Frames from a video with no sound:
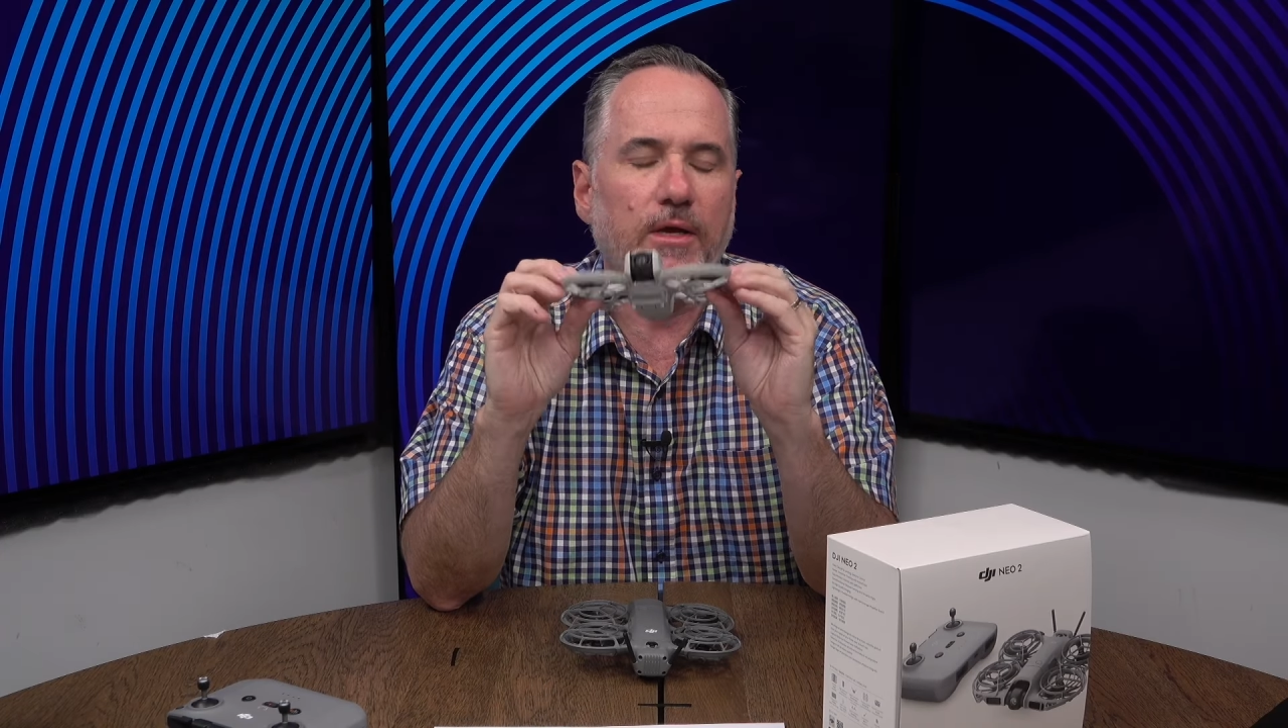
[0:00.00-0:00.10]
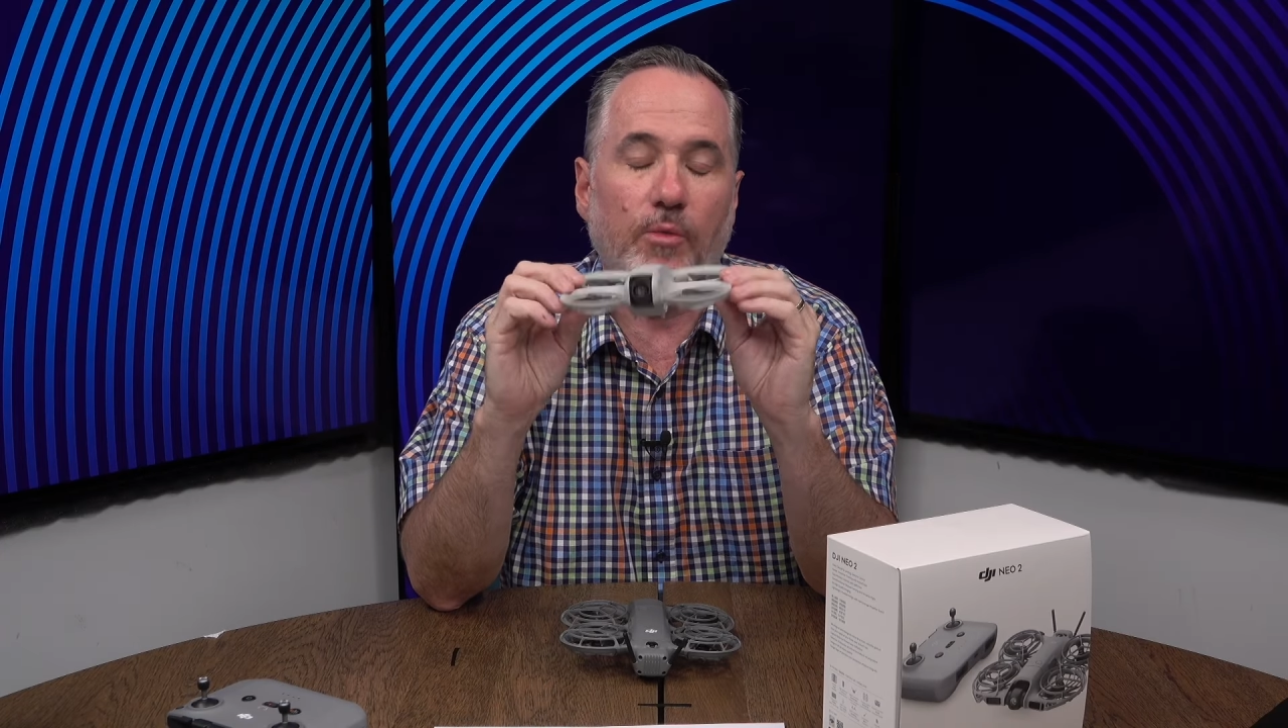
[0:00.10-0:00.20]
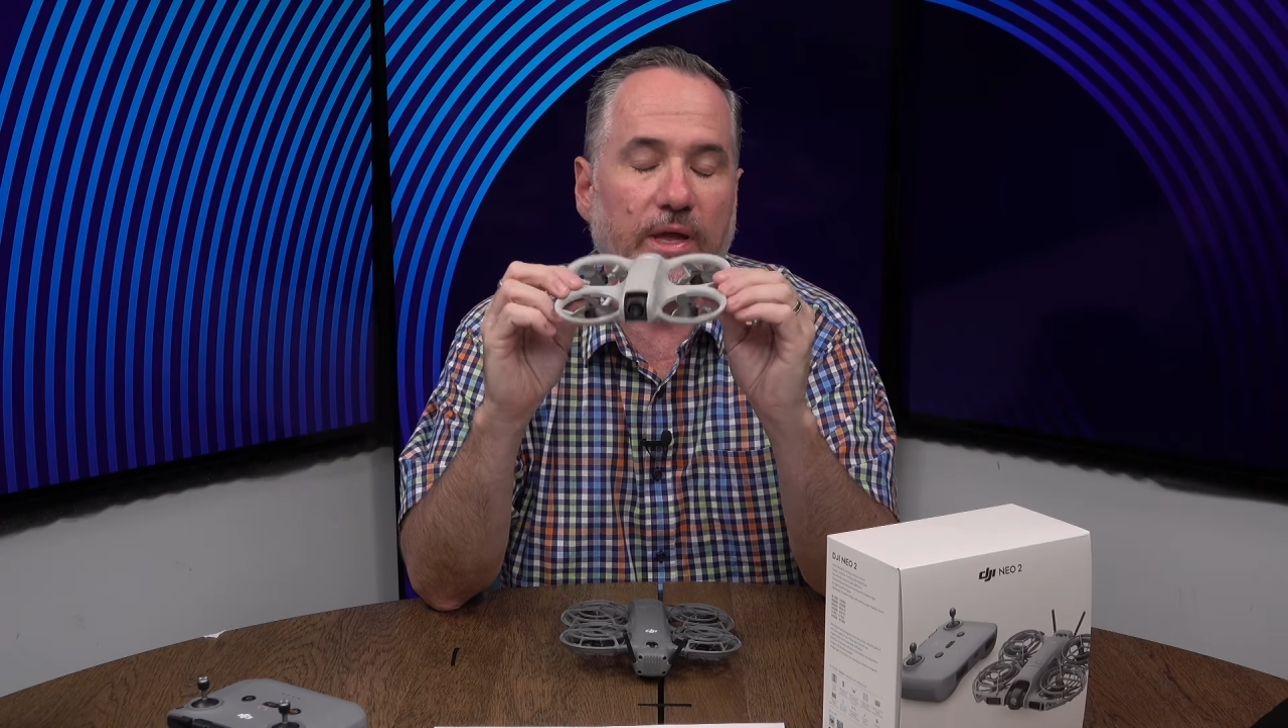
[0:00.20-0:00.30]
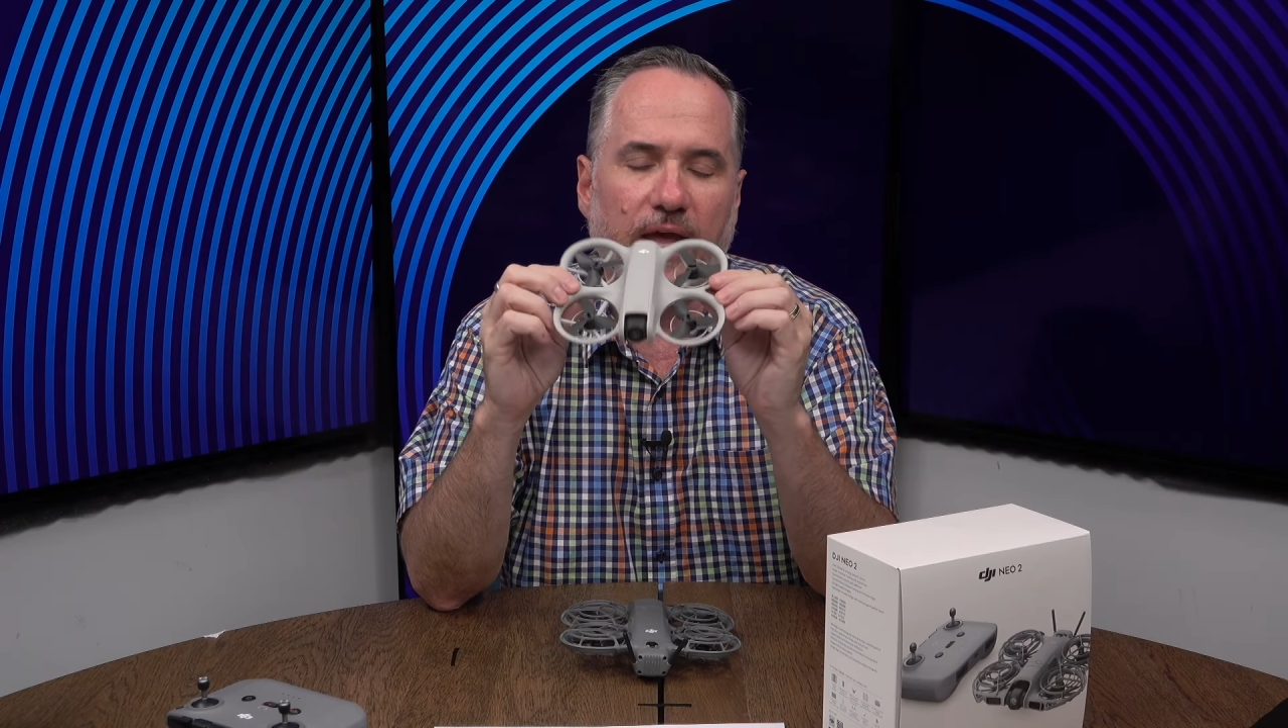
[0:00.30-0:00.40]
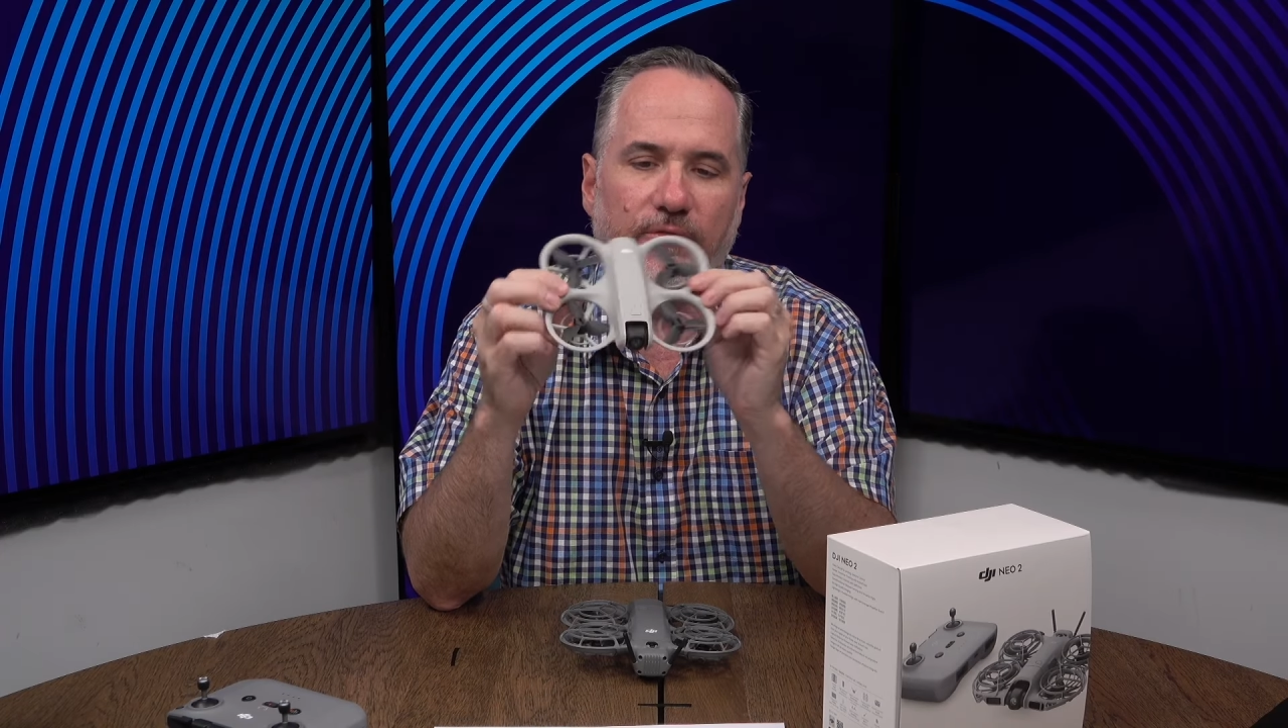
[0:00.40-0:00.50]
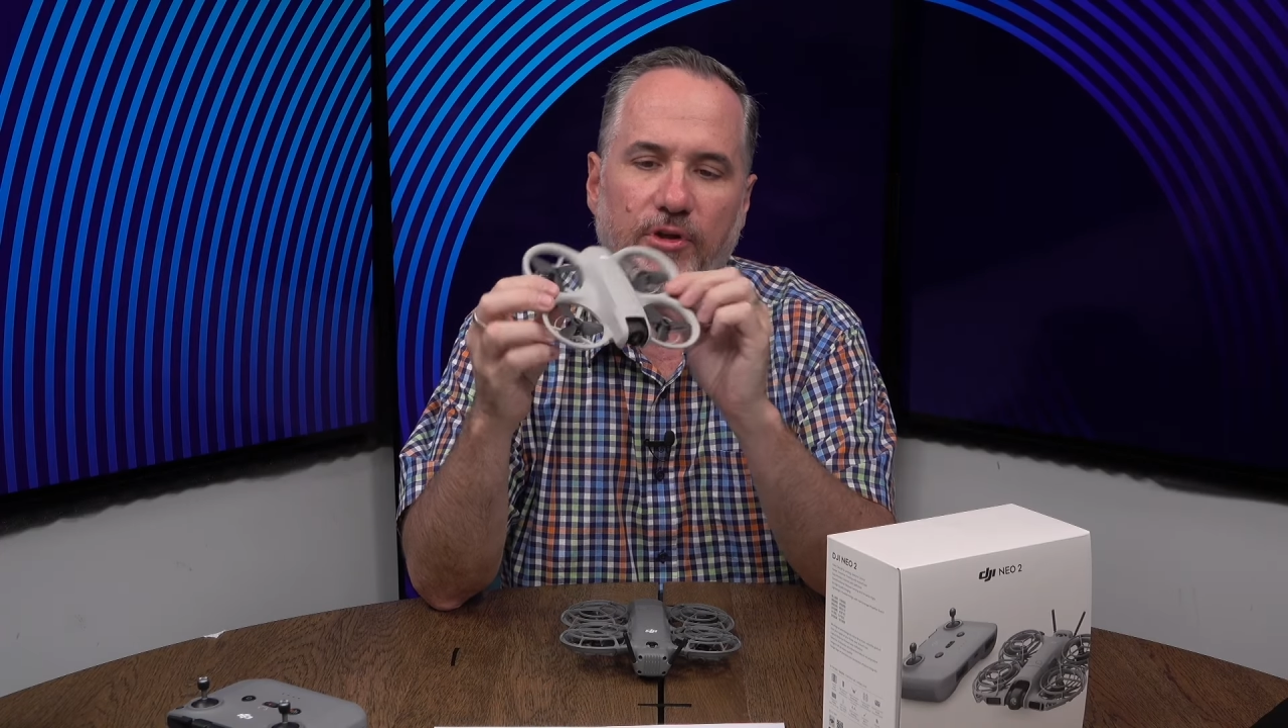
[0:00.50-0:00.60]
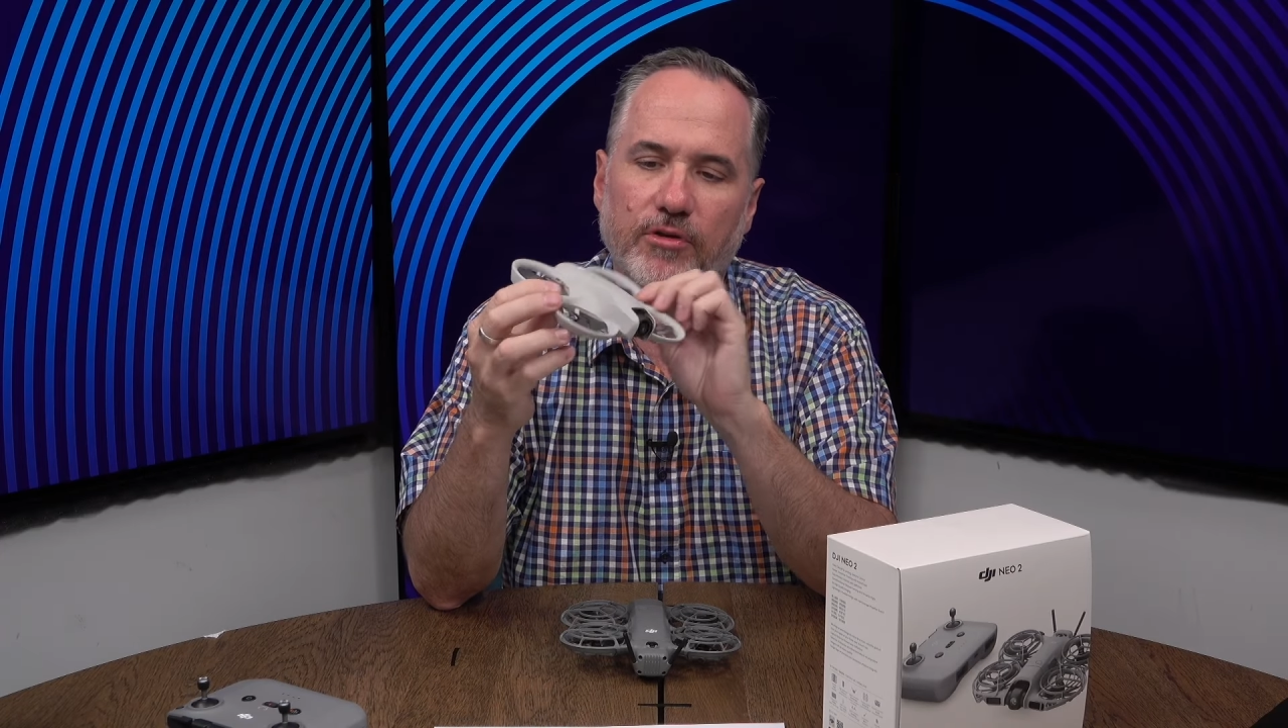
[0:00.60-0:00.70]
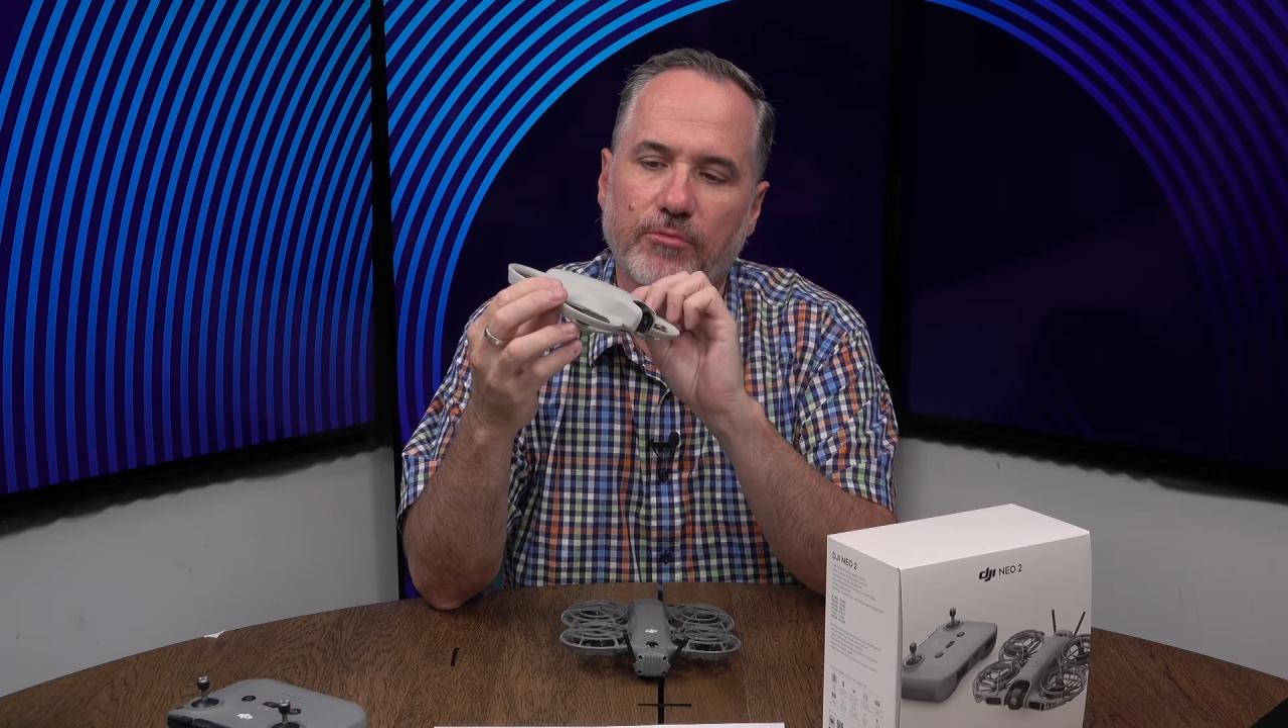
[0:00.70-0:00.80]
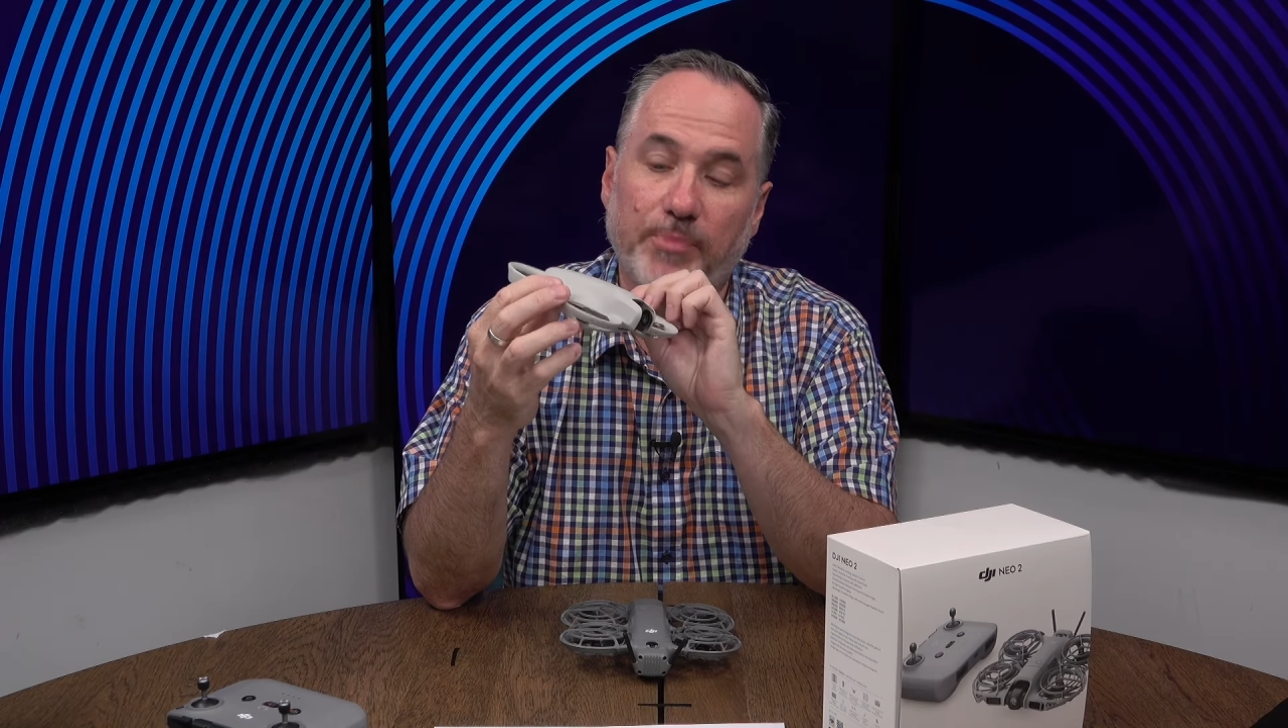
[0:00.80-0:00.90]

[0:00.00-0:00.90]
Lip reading: We gave it a